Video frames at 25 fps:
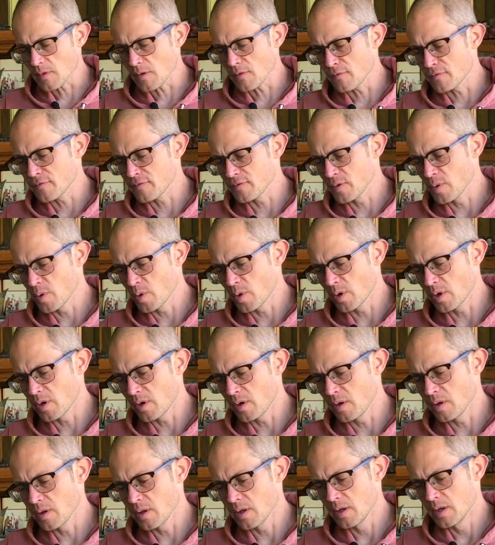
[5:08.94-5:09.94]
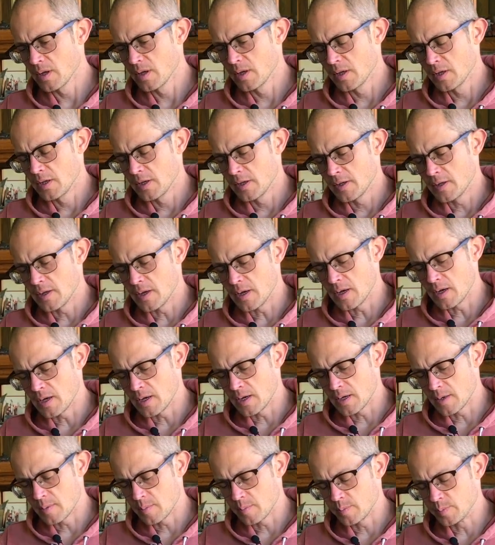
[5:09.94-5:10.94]
Floral,
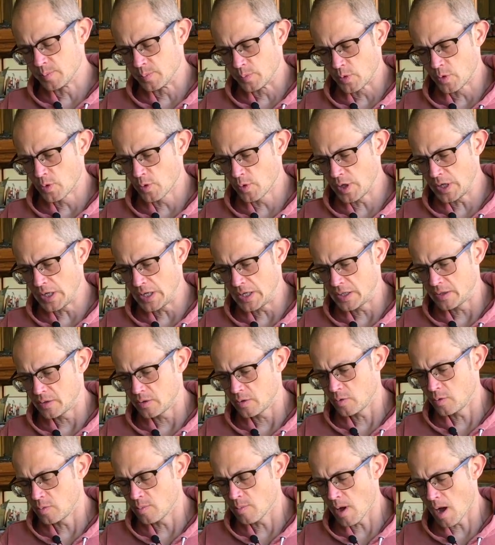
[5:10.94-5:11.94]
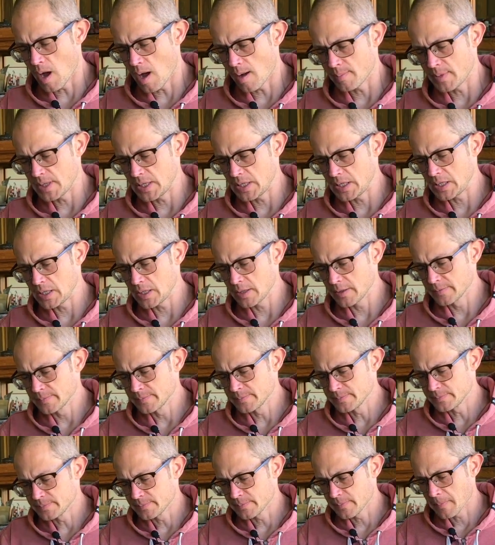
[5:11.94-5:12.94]
green, umami,
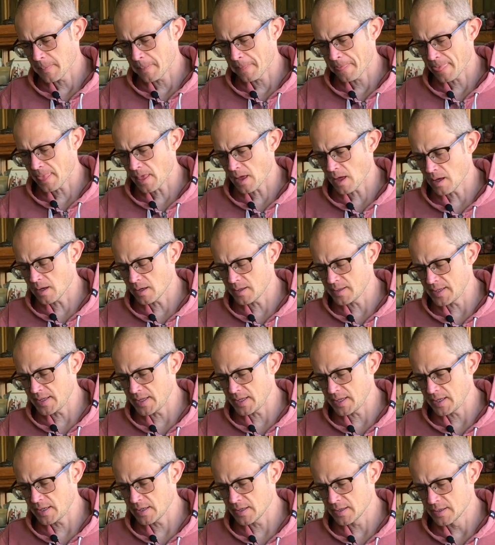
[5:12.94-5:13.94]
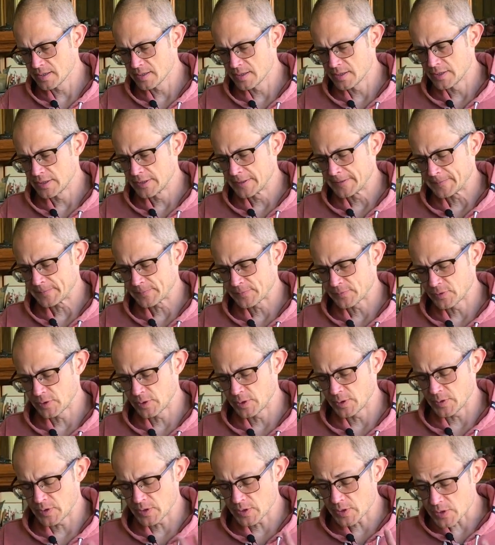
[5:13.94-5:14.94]
honey,
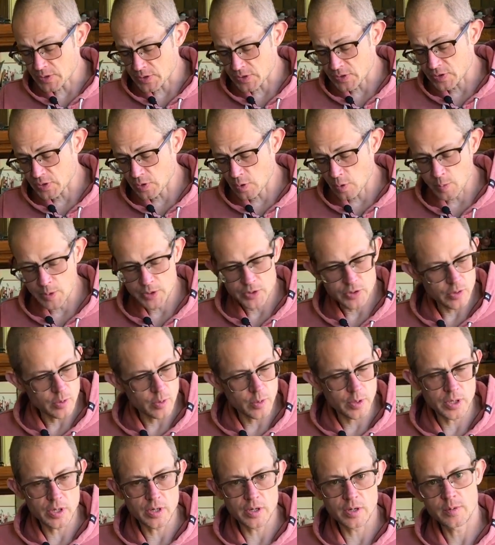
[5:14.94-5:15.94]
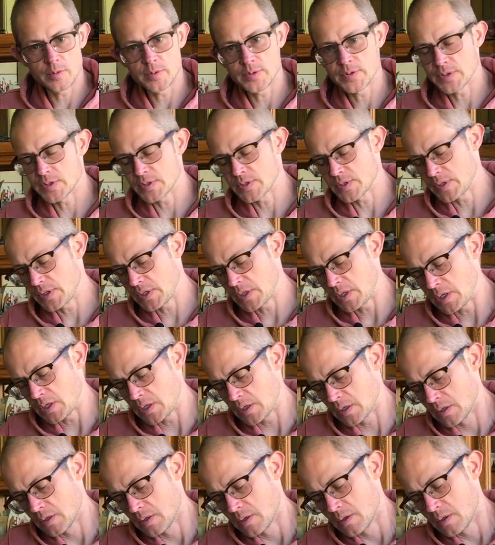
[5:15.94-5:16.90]
fruit. There's just so much going on with this tea.